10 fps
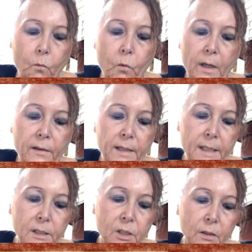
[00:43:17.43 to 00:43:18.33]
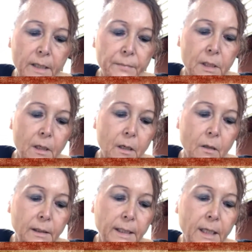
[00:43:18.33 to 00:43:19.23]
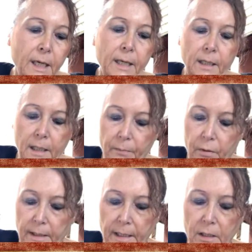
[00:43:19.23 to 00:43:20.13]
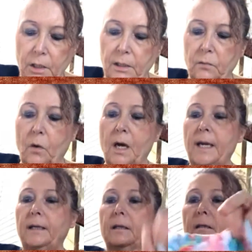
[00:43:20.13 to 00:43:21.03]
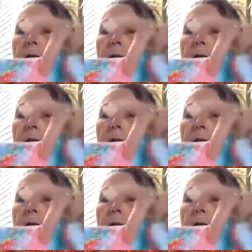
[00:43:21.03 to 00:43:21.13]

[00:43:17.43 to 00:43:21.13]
Well, these strips are only cut a couple of inches wide,